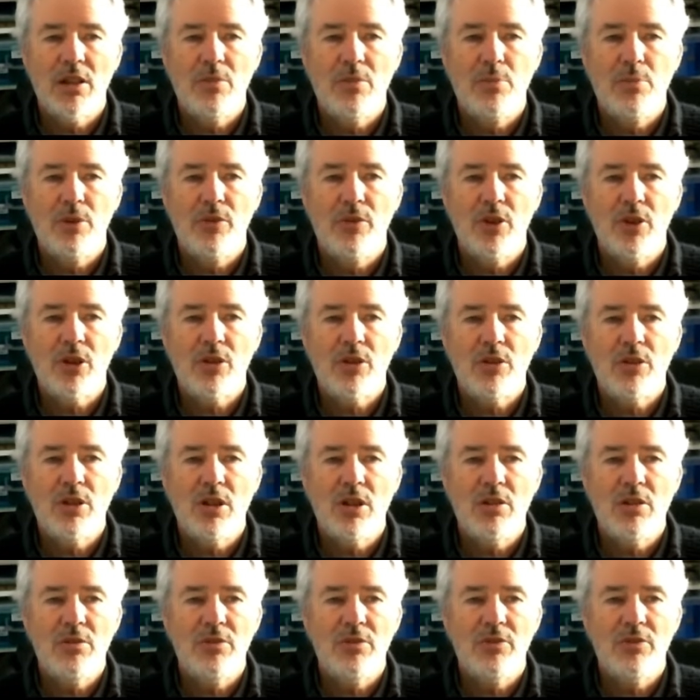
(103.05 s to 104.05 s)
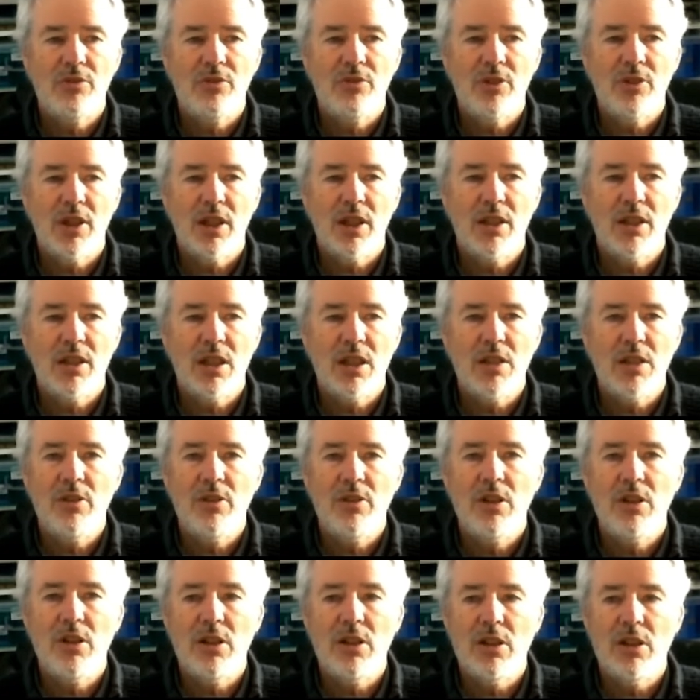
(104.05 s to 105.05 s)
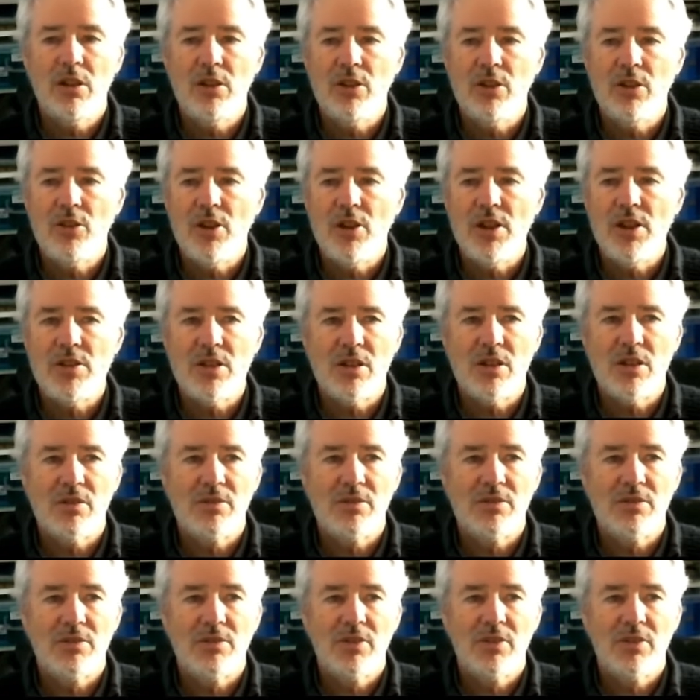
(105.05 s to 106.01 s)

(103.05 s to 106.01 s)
provocative and even a little aggressive.